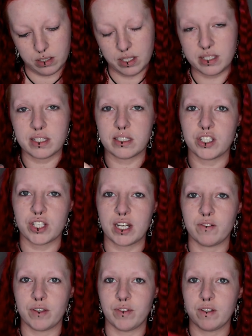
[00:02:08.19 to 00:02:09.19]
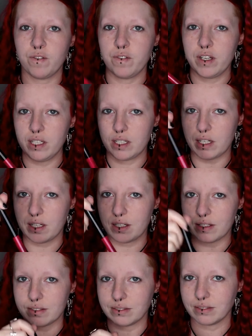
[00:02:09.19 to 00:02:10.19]
This is the shade Vivid Fire.
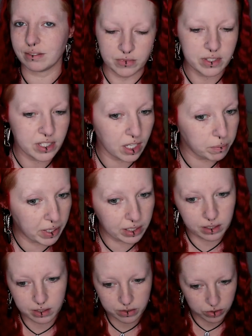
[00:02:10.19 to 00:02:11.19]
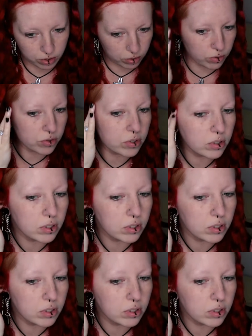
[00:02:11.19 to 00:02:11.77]
Let's see how badly this goes.